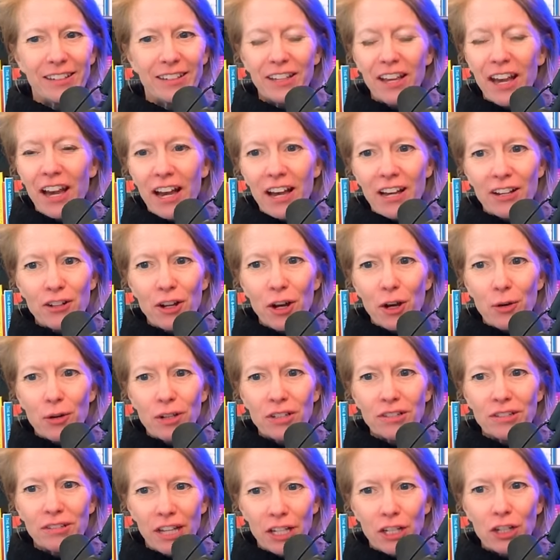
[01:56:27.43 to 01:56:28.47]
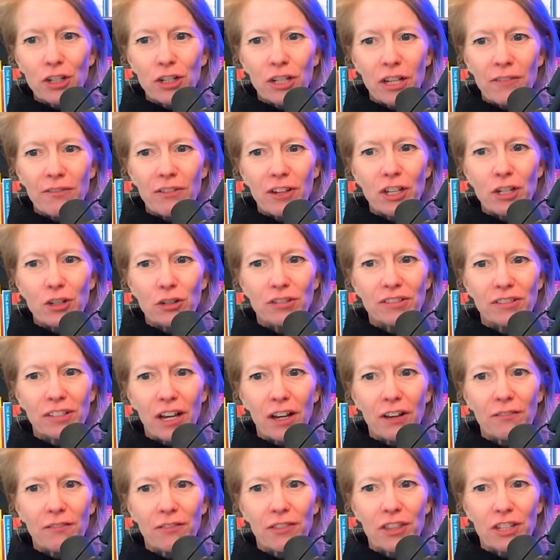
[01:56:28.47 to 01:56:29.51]
Yeah, no, it's like you're giving
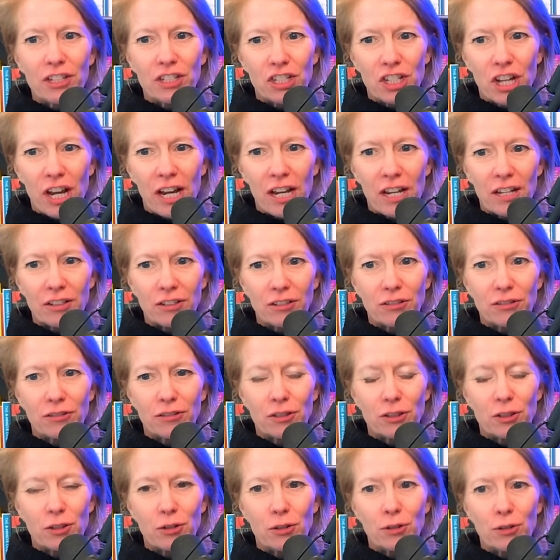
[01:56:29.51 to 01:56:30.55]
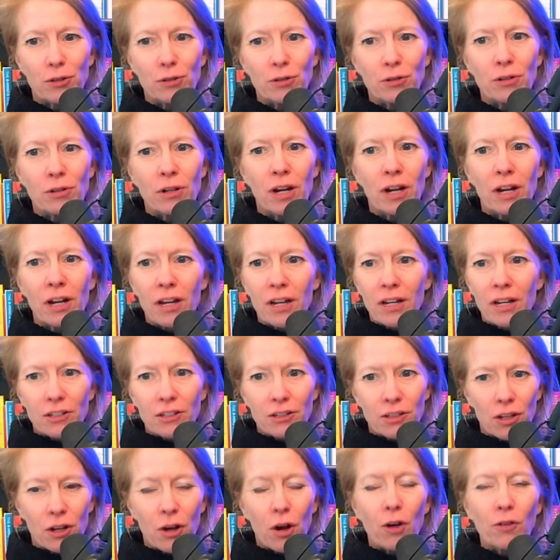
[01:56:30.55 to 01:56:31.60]
yourself the chance to
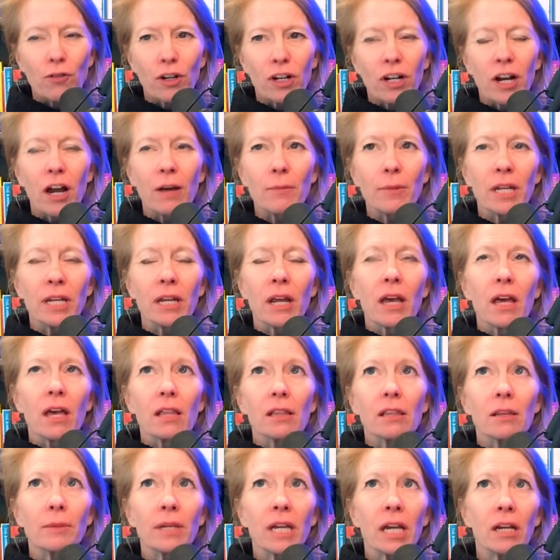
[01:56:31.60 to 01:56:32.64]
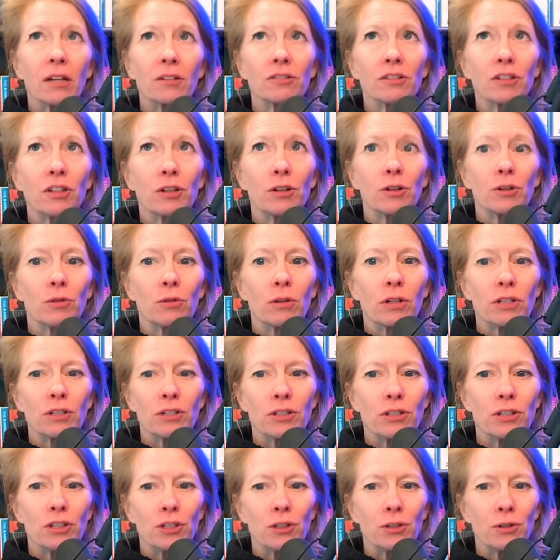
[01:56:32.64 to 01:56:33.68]
overcome it. Let me ask you,
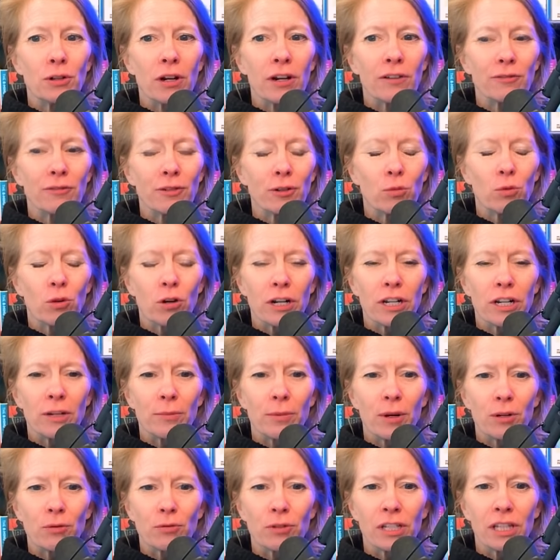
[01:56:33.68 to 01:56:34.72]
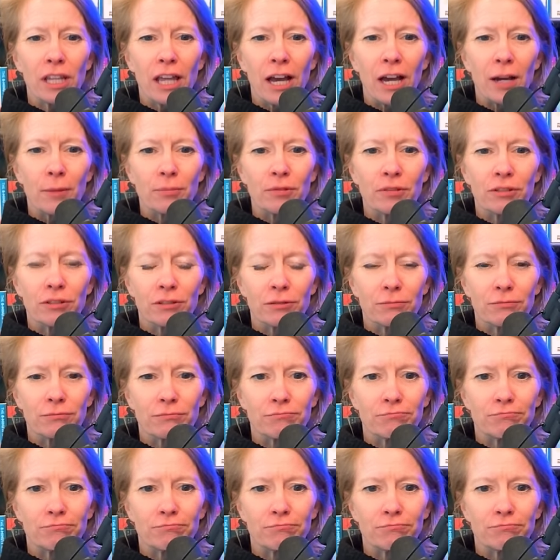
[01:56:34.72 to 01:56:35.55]
do you ever worry about relapse?